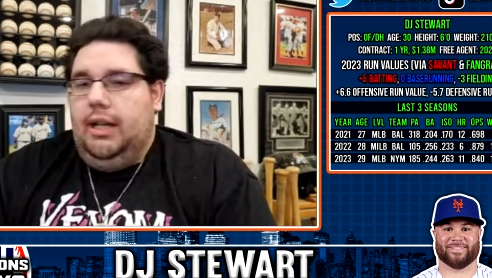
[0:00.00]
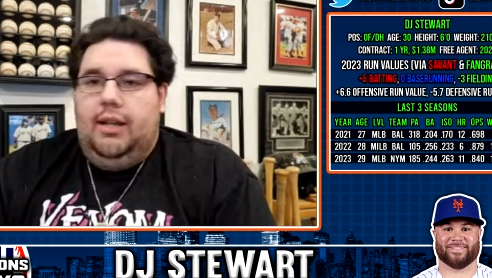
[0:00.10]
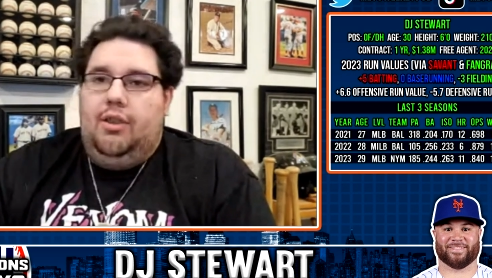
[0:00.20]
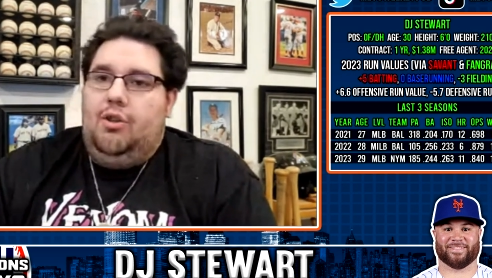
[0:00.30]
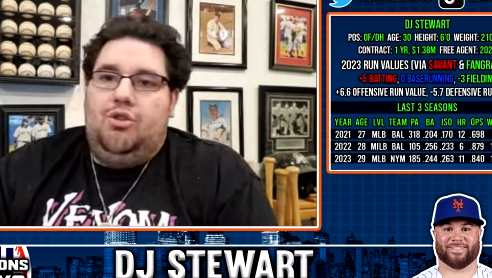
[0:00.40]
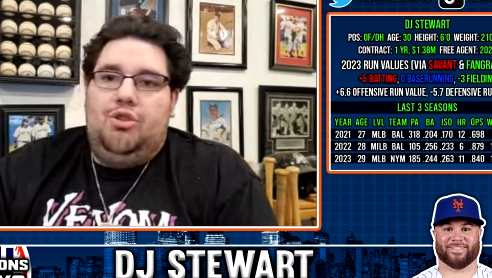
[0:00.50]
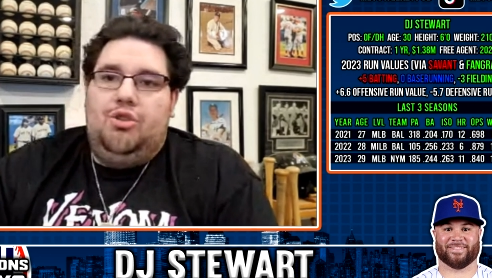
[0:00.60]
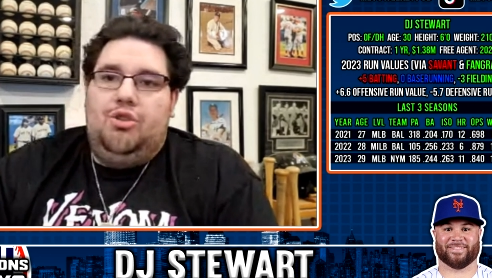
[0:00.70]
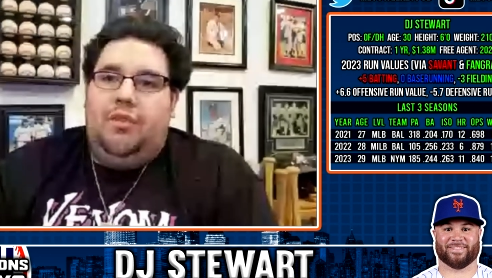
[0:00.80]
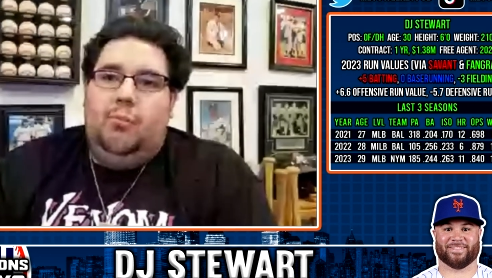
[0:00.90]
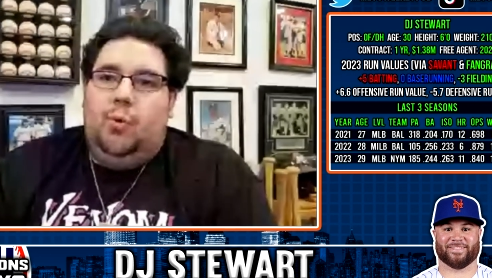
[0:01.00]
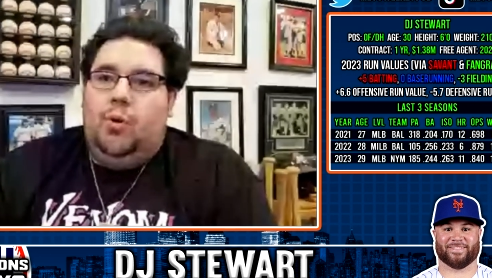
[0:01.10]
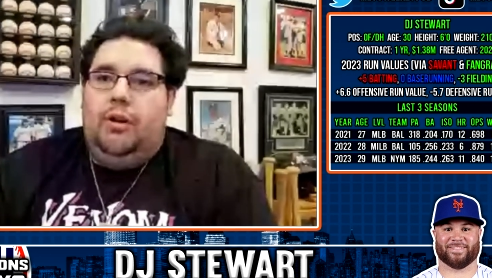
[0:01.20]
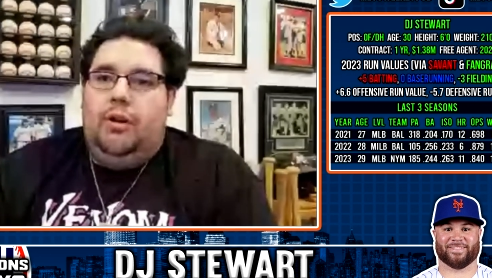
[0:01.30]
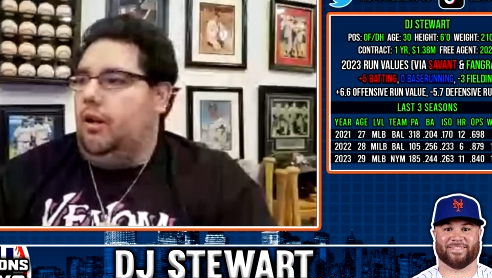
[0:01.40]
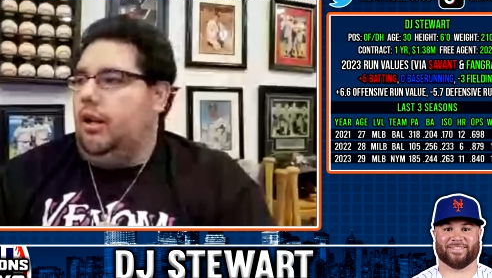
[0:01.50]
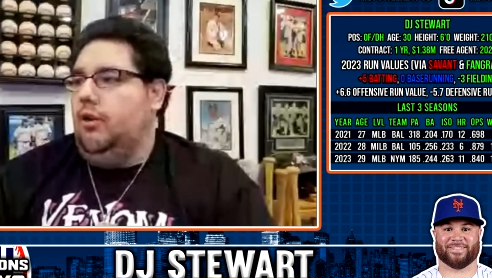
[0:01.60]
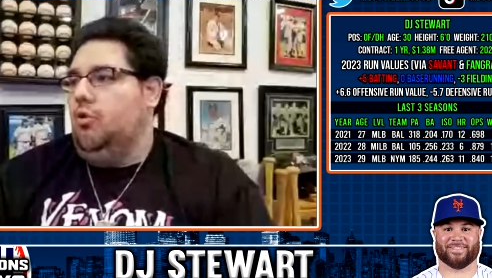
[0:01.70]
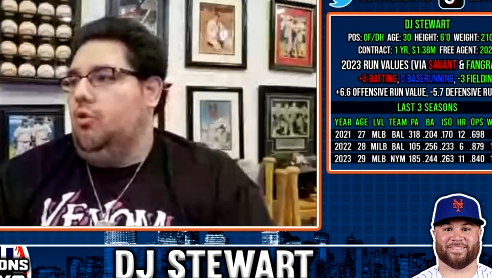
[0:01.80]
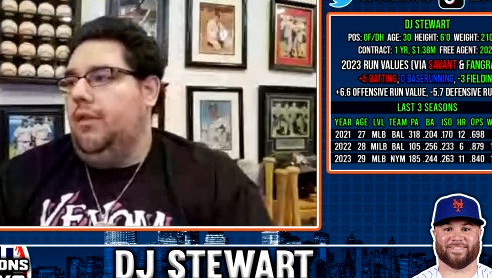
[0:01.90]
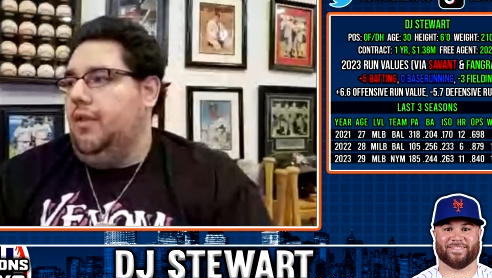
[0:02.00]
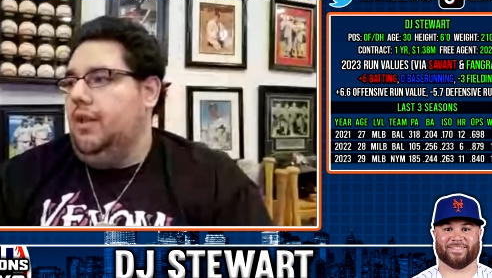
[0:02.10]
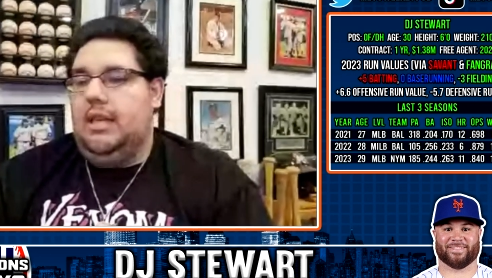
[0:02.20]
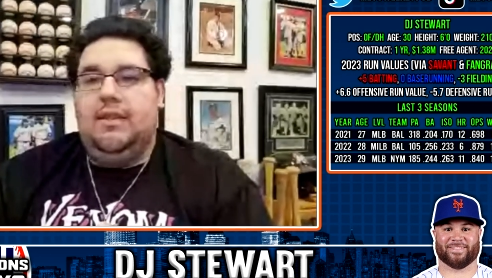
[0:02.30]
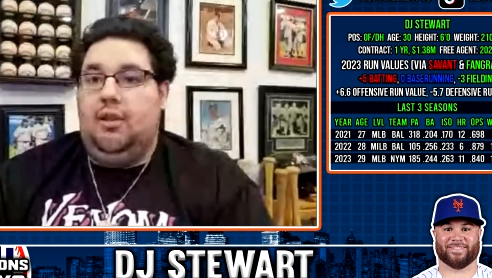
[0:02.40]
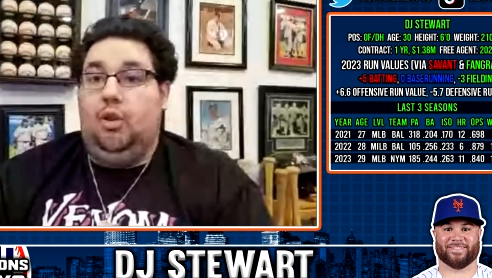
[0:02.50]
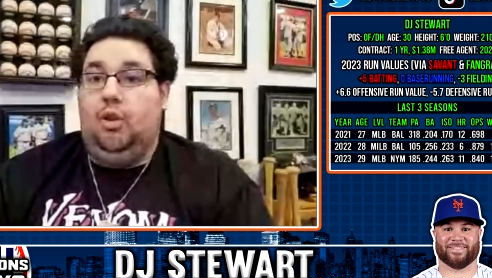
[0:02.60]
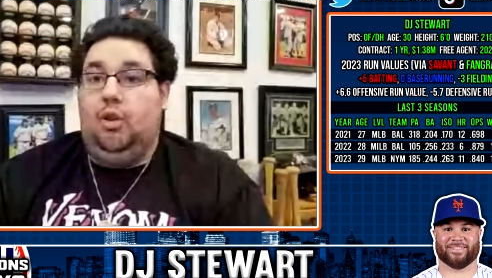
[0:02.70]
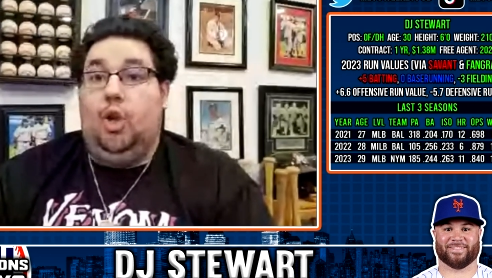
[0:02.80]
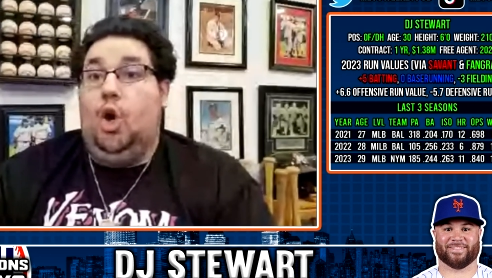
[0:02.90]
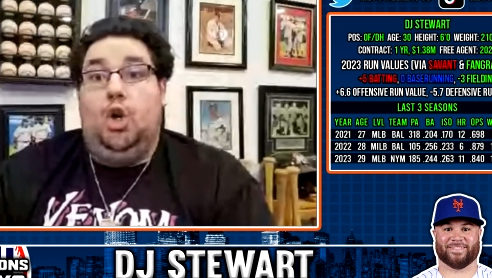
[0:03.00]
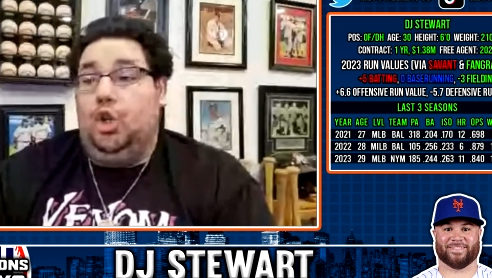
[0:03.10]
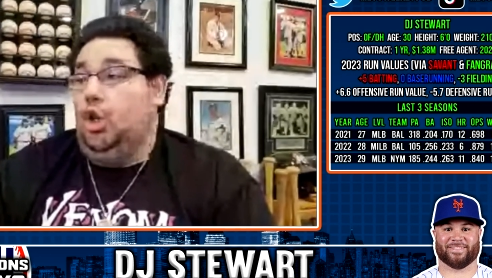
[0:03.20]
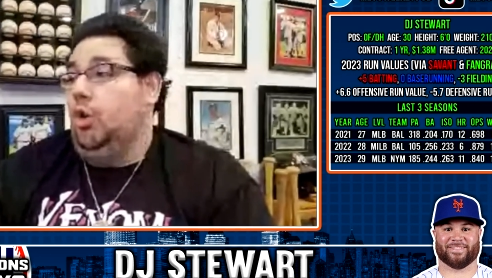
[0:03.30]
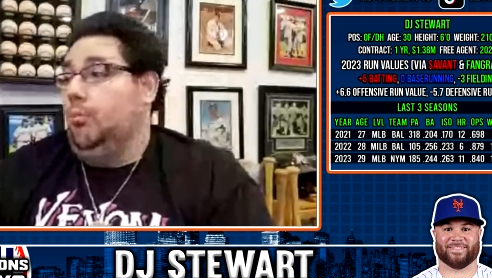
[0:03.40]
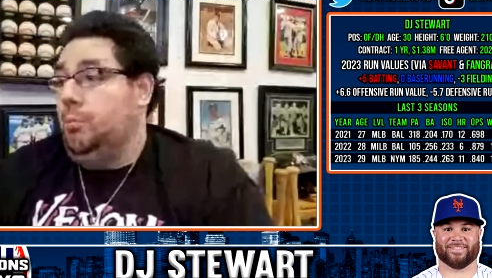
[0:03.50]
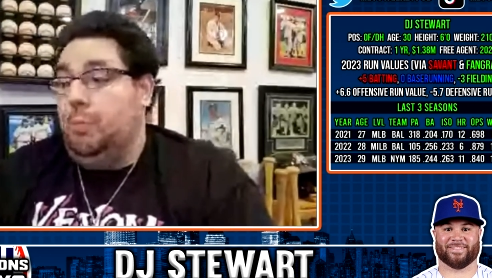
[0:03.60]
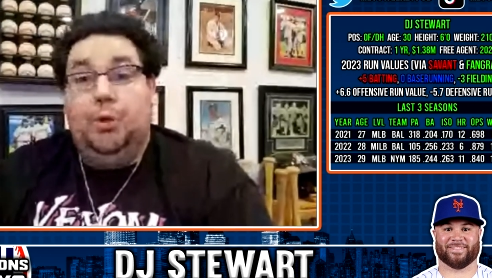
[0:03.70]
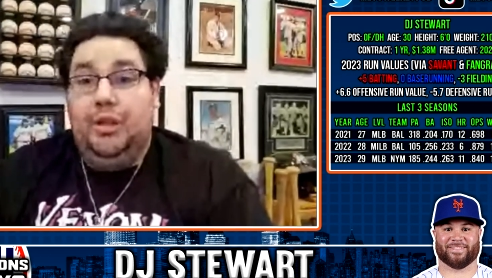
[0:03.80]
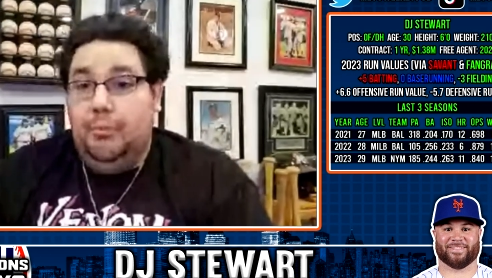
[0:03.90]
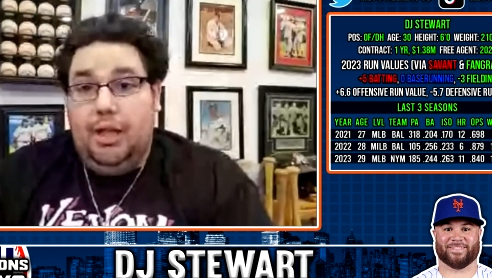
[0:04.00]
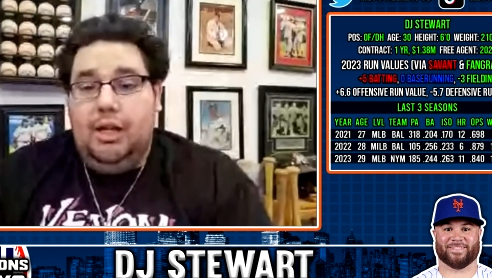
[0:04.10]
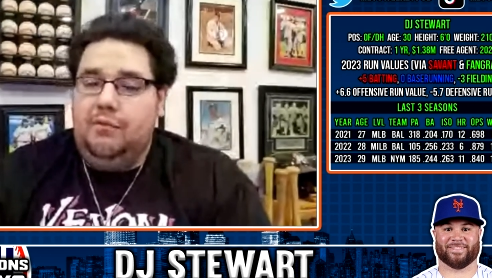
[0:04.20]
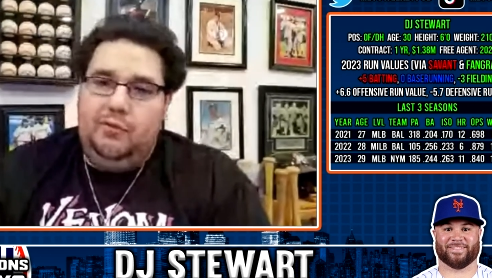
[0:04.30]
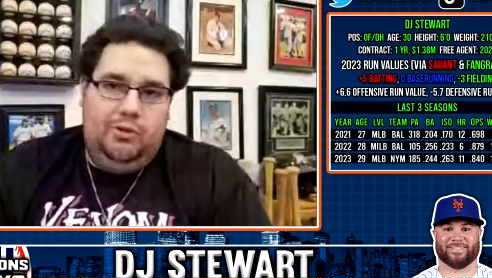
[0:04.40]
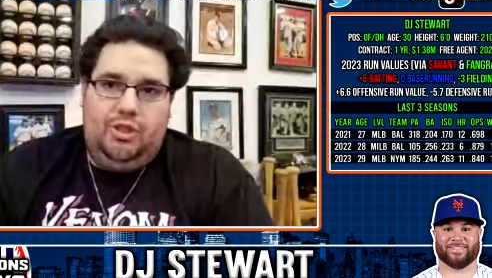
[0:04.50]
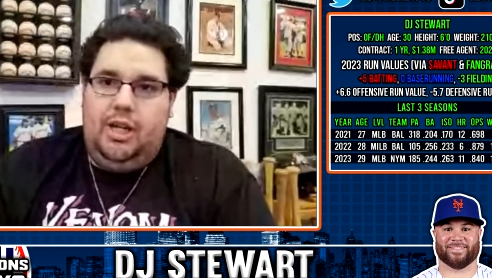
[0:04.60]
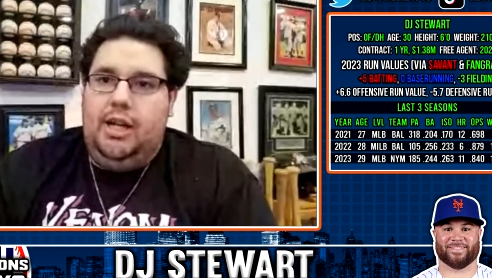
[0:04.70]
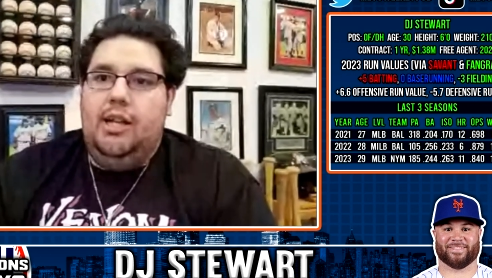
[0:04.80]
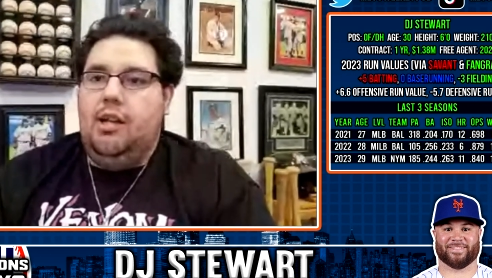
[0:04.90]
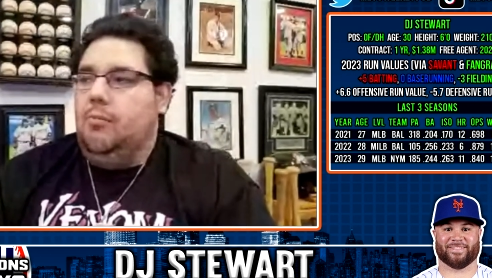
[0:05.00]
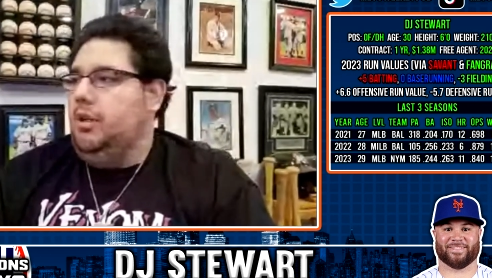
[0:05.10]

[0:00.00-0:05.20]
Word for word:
Speaker 1: But again, there's nothing more. You know, do I think he's a long-term building block? Of course not.